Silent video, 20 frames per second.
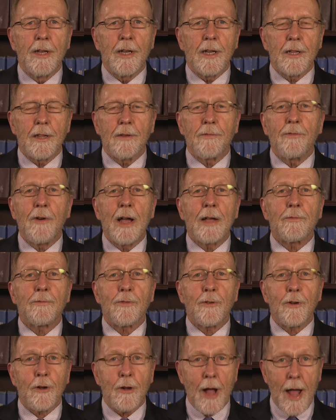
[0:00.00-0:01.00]
in the fight
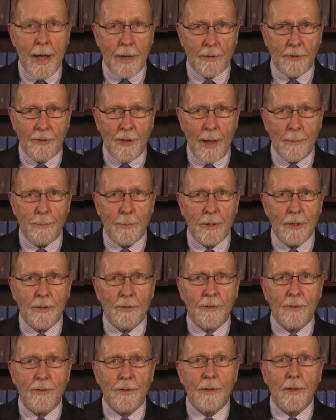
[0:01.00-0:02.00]
for
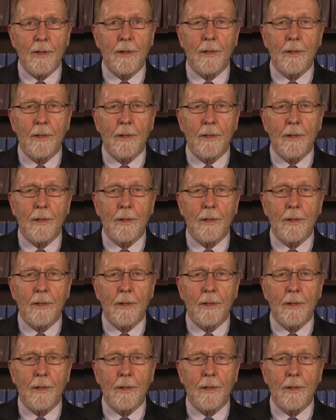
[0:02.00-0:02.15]
acceptance,